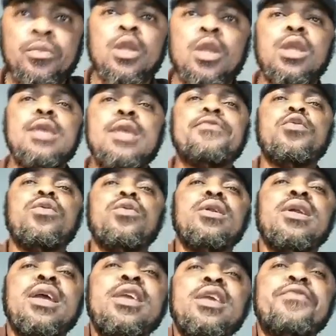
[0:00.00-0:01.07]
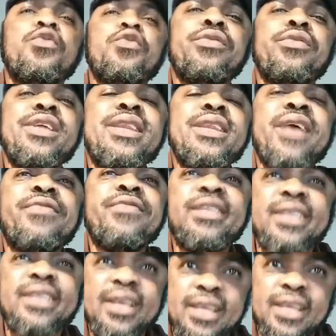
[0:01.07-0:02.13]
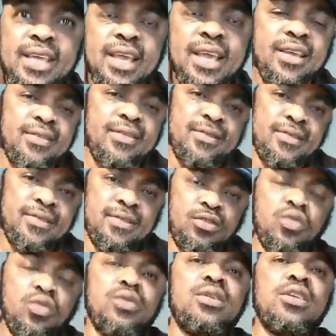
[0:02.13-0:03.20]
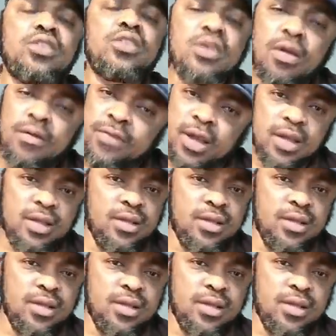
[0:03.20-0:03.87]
If you read everything here, you'll discover